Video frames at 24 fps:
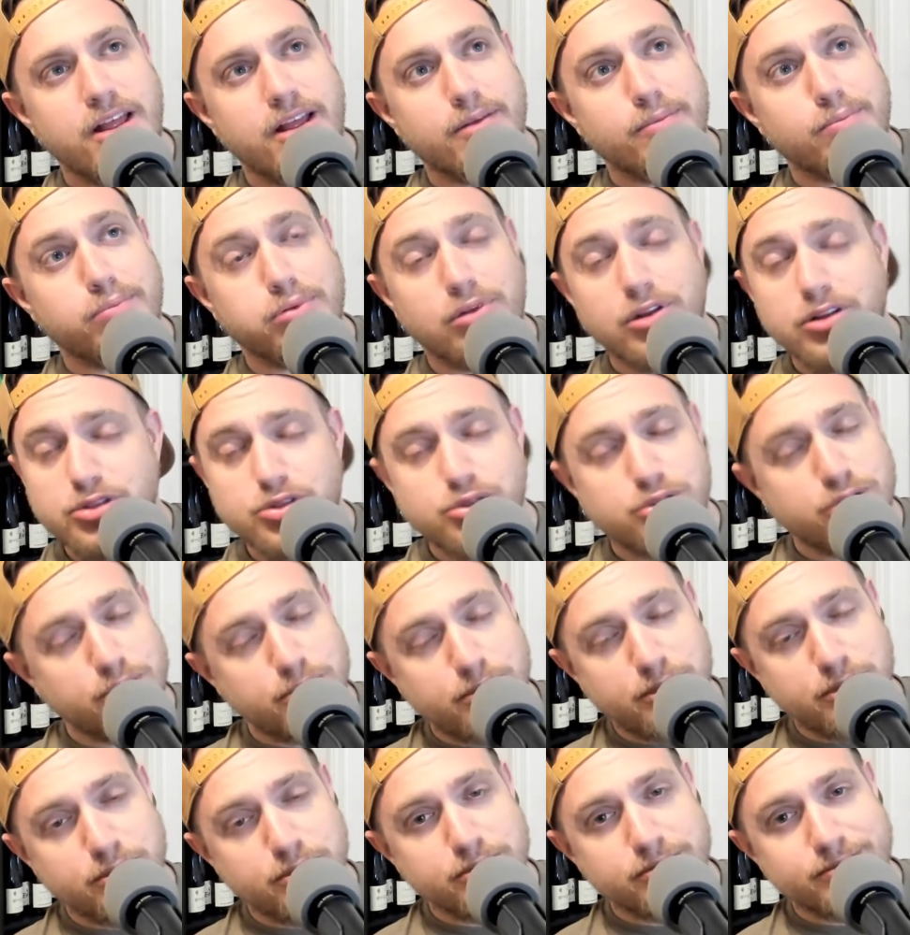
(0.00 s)
Blood
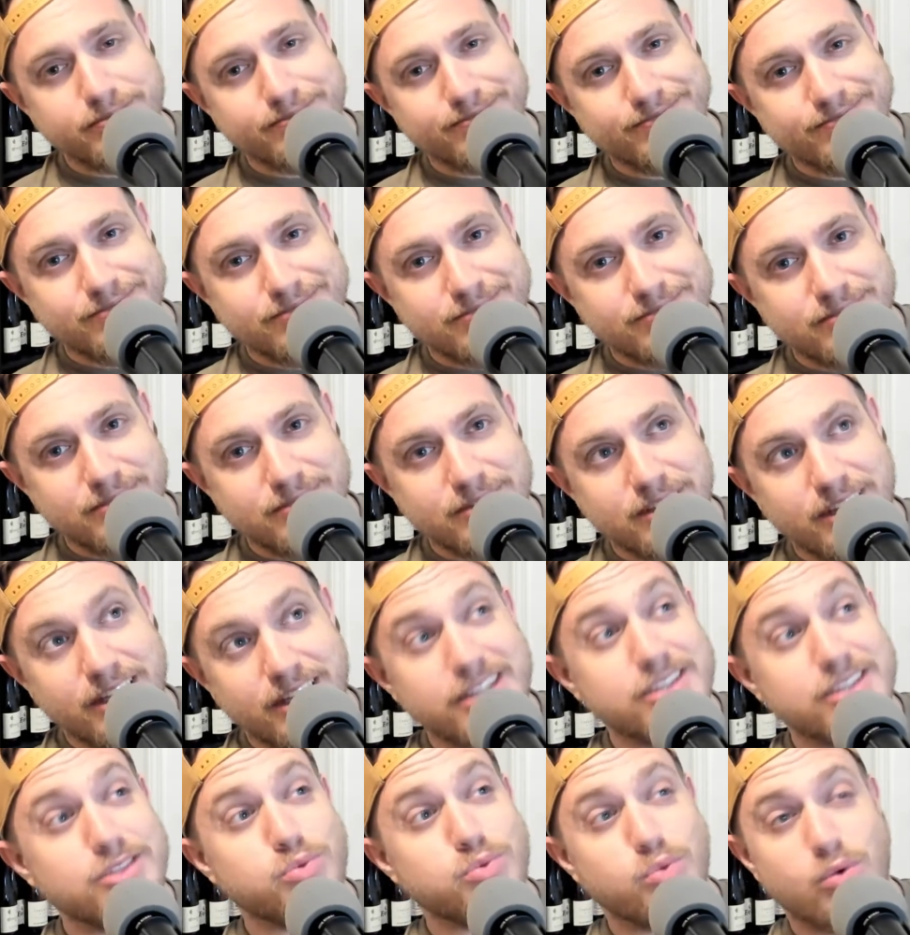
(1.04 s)
Tribute
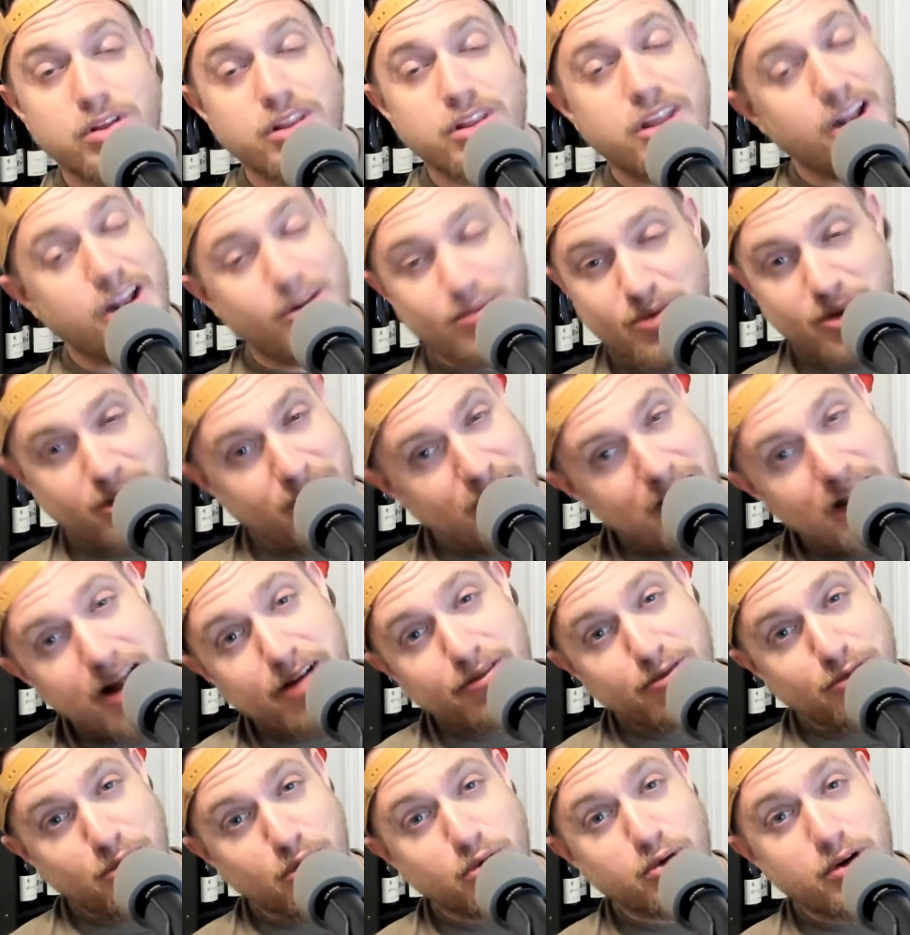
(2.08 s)
is one that I'm looking
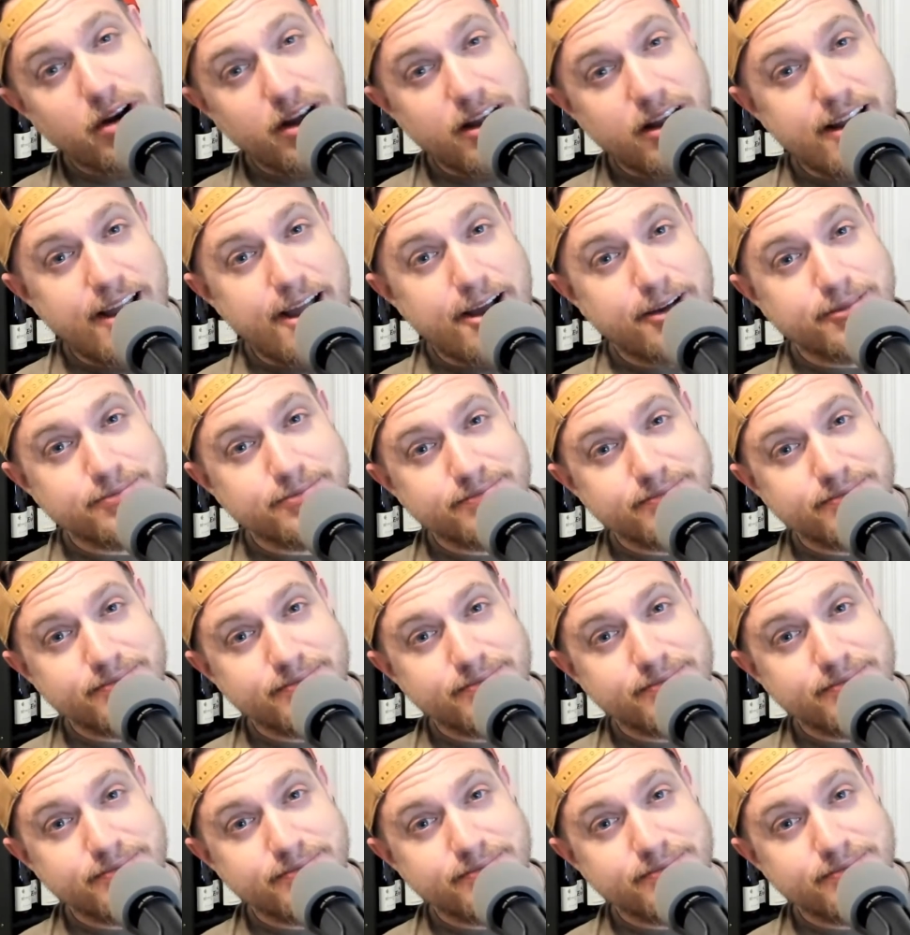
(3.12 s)
out for right now.